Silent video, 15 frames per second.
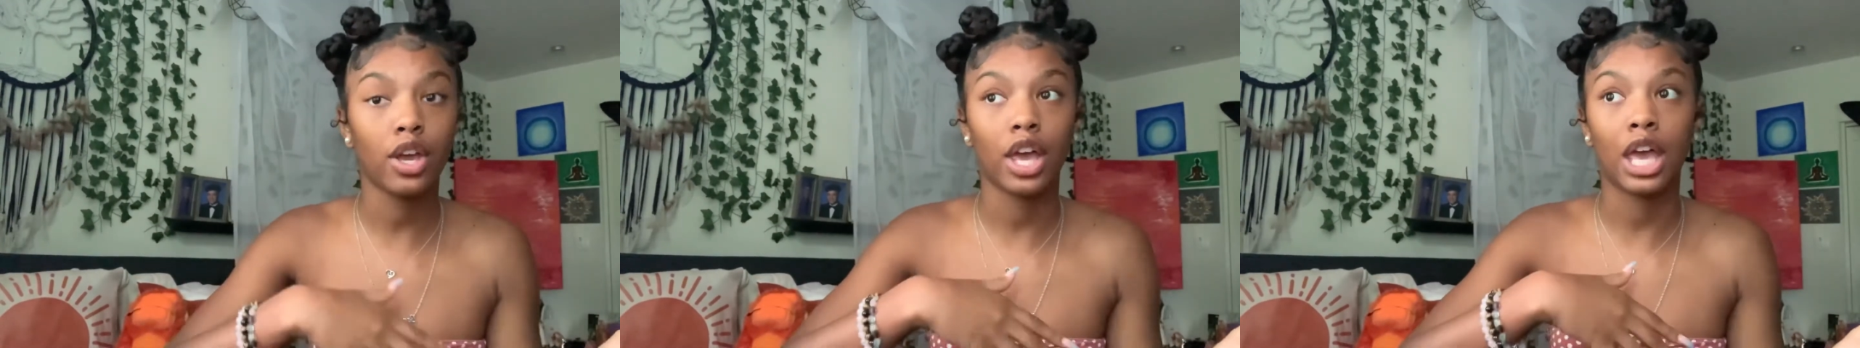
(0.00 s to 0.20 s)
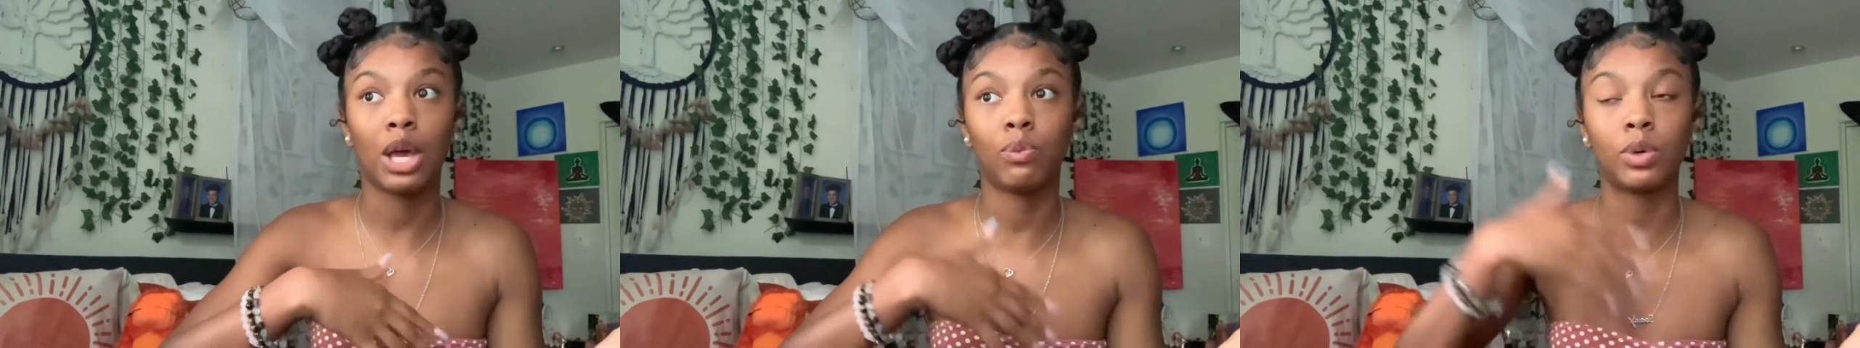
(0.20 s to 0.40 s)

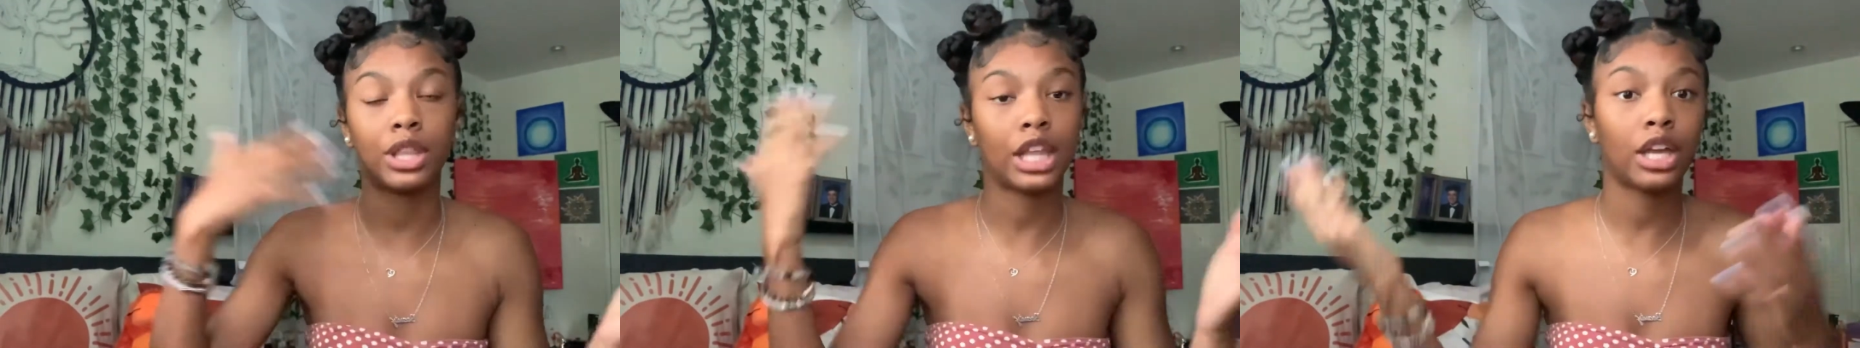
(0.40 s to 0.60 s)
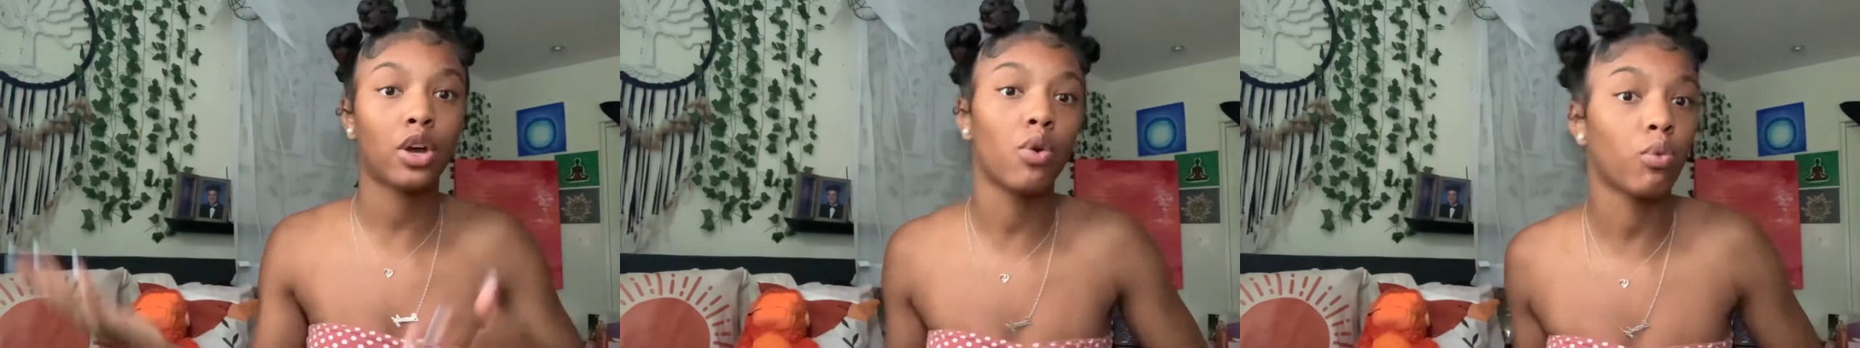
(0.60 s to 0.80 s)
and when
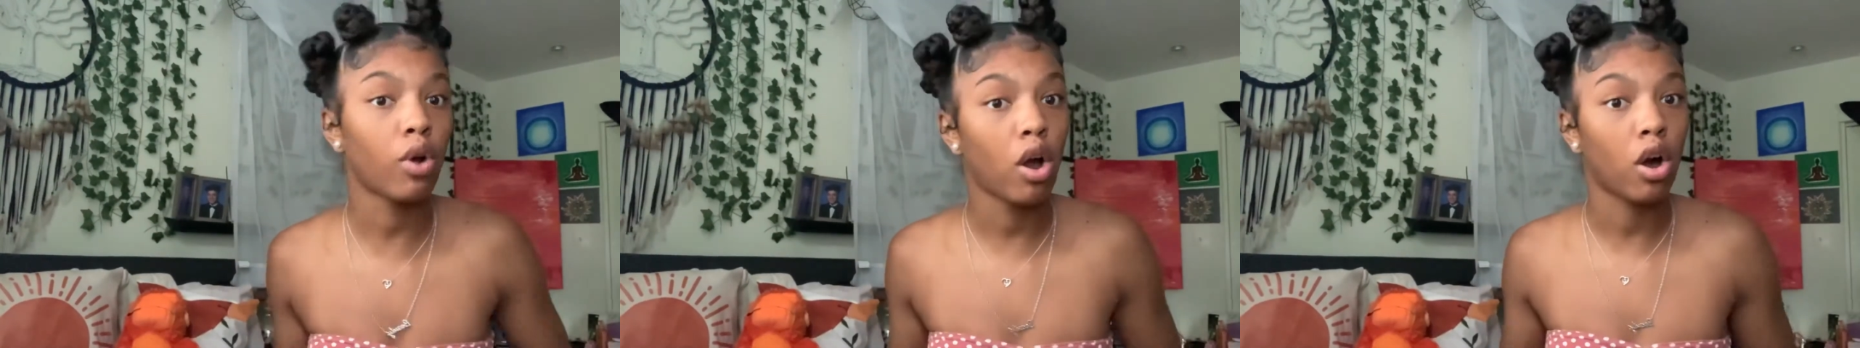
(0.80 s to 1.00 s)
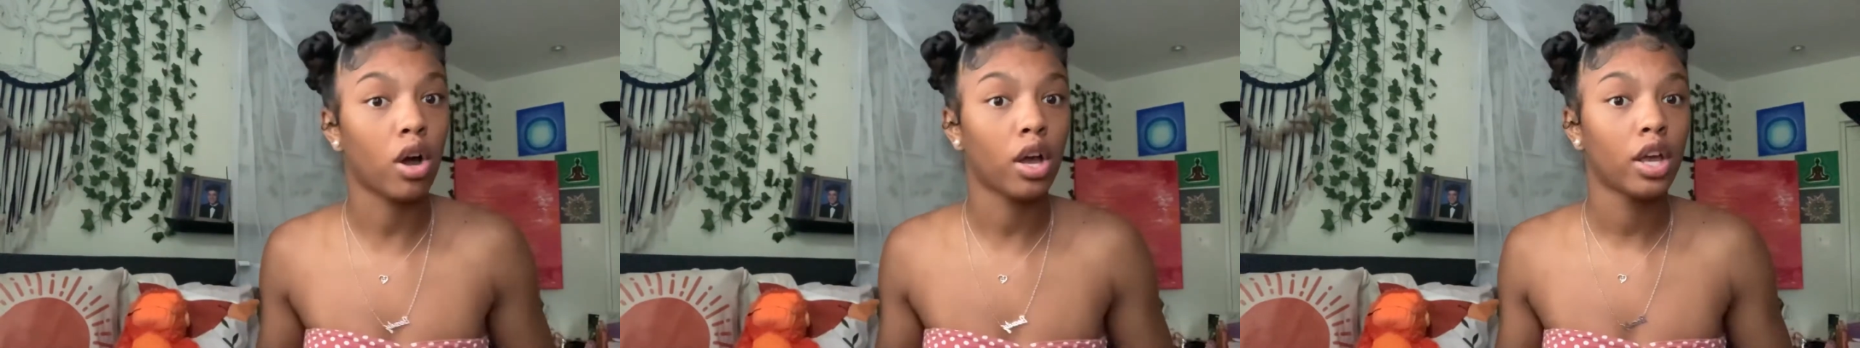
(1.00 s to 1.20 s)
they go
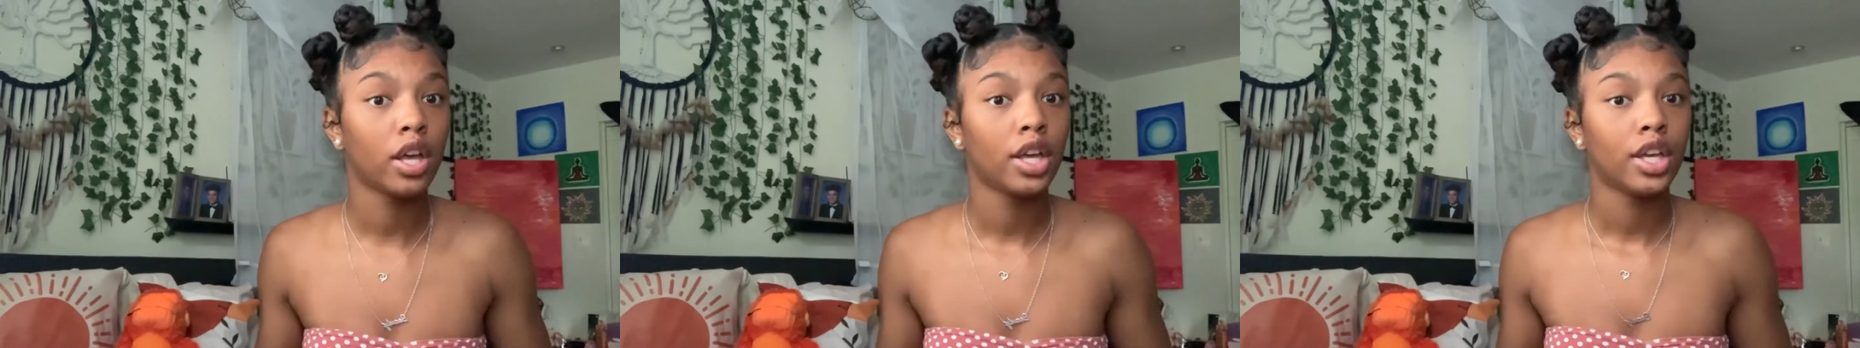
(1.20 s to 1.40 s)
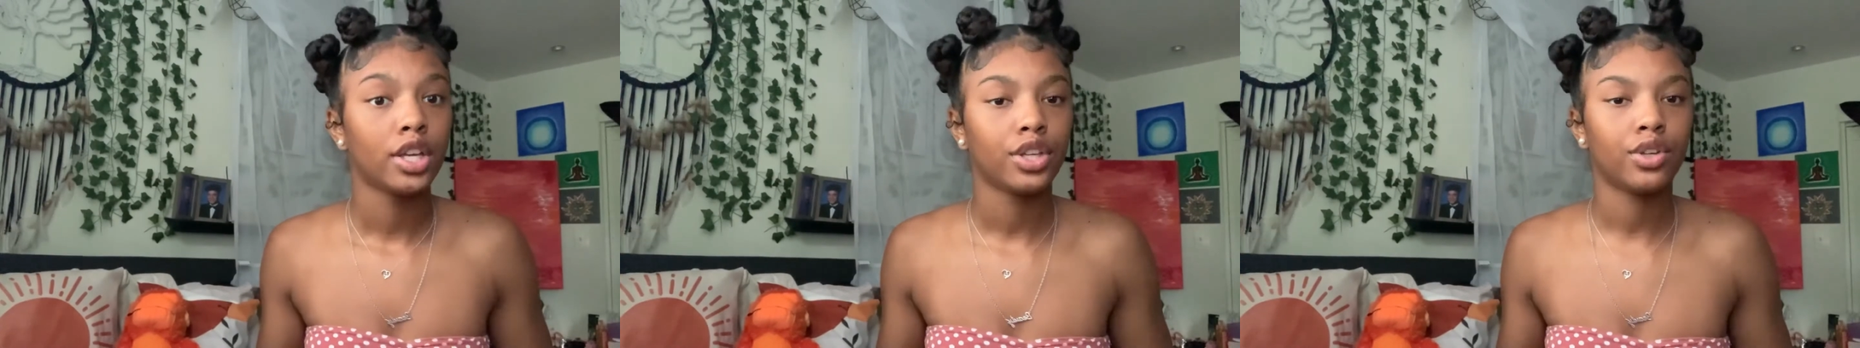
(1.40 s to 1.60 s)
wrong,
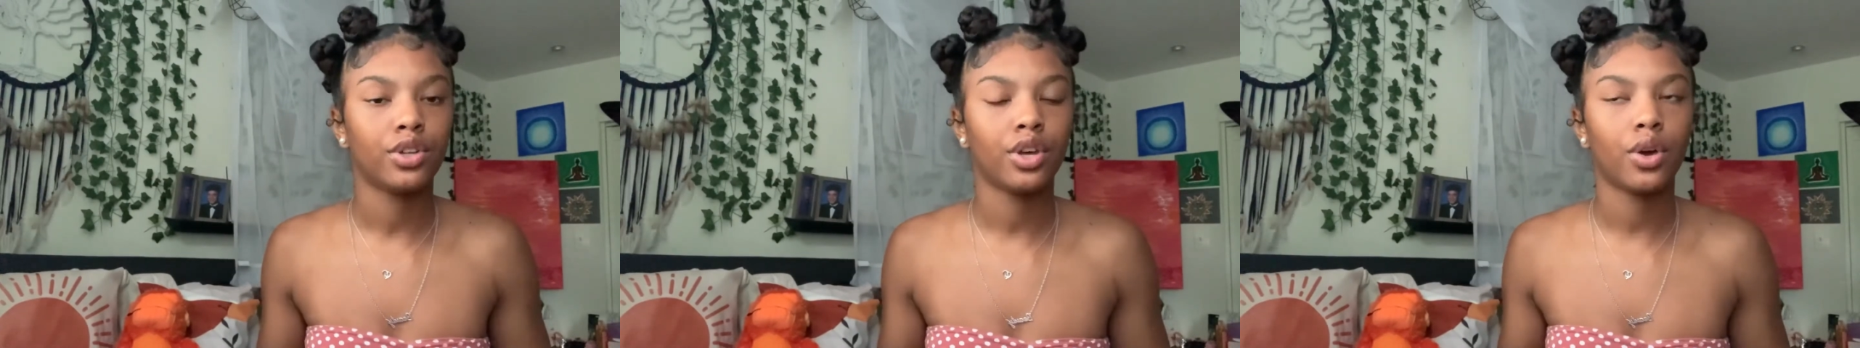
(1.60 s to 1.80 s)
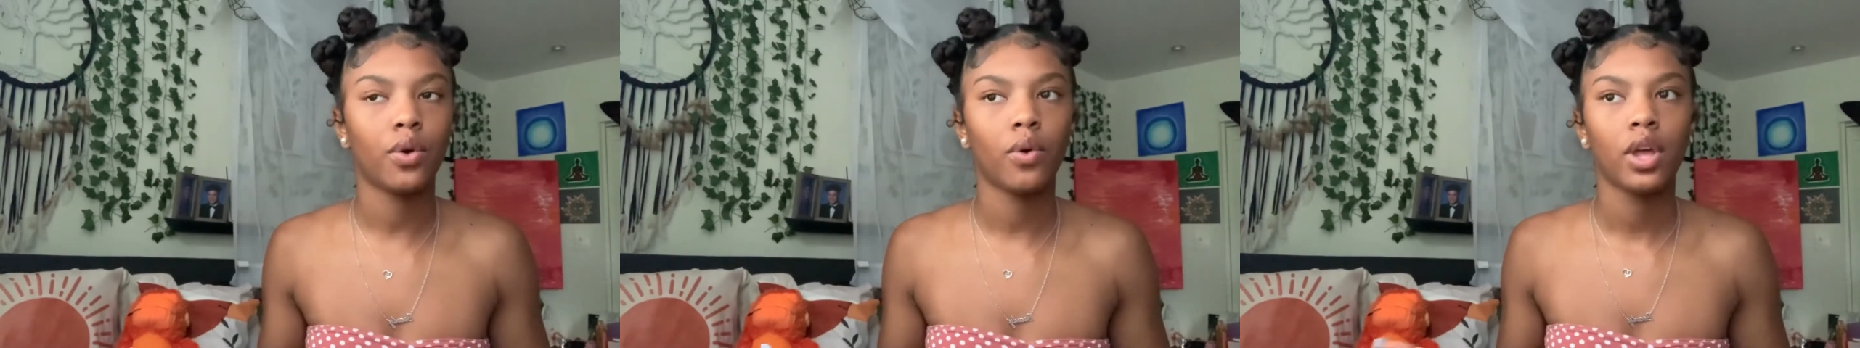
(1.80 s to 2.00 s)
you
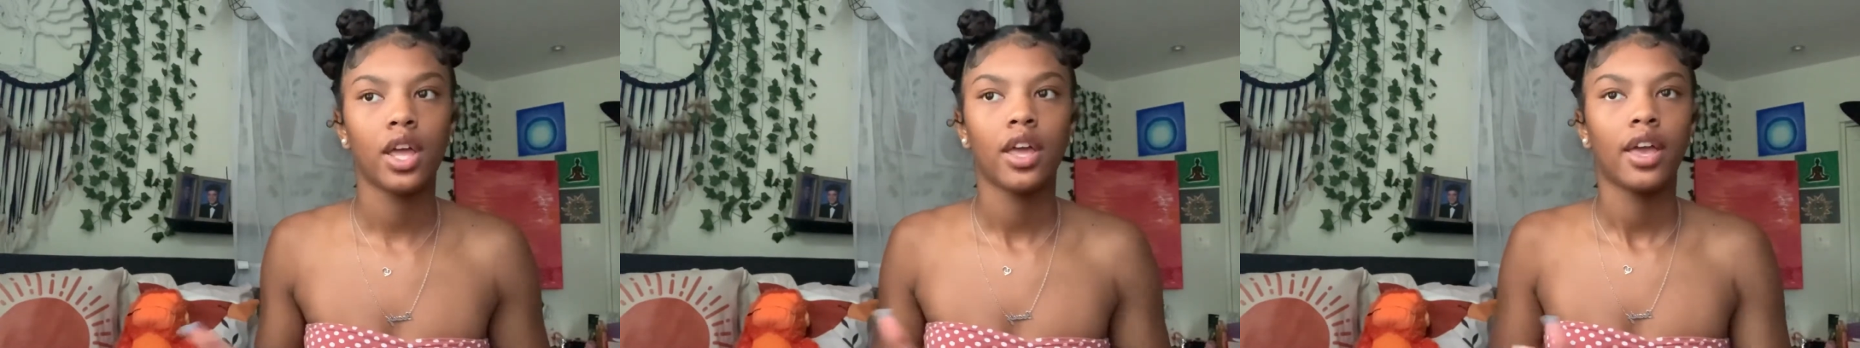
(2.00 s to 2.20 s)
know.